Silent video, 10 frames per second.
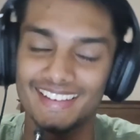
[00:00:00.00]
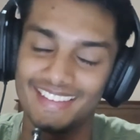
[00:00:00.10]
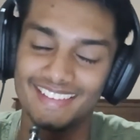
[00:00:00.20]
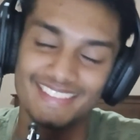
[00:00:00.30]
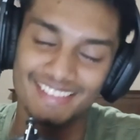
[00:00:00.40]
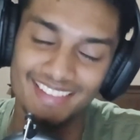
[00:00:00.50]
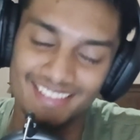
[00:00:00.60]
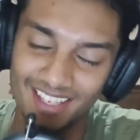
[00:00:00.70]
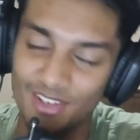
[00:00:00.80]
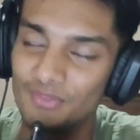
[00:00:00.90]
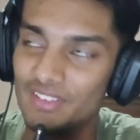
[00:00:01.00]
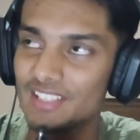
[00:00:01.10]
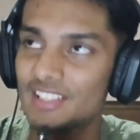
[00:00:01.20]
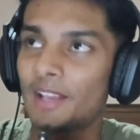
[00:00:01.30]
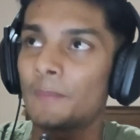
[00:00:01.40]
It's like obvious
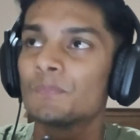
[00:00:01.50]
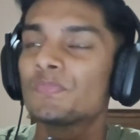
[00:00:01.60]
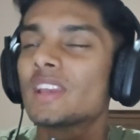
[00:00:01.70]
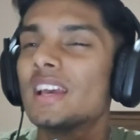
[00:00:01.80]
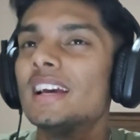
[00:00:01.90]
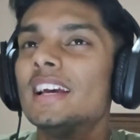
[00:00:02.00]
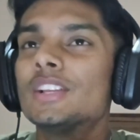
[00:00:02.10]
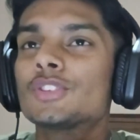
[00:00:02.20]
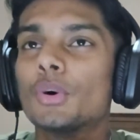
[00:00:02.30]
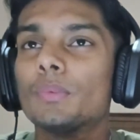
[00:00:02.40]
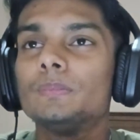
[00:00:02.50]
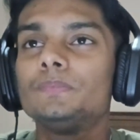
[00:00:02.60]
thing. So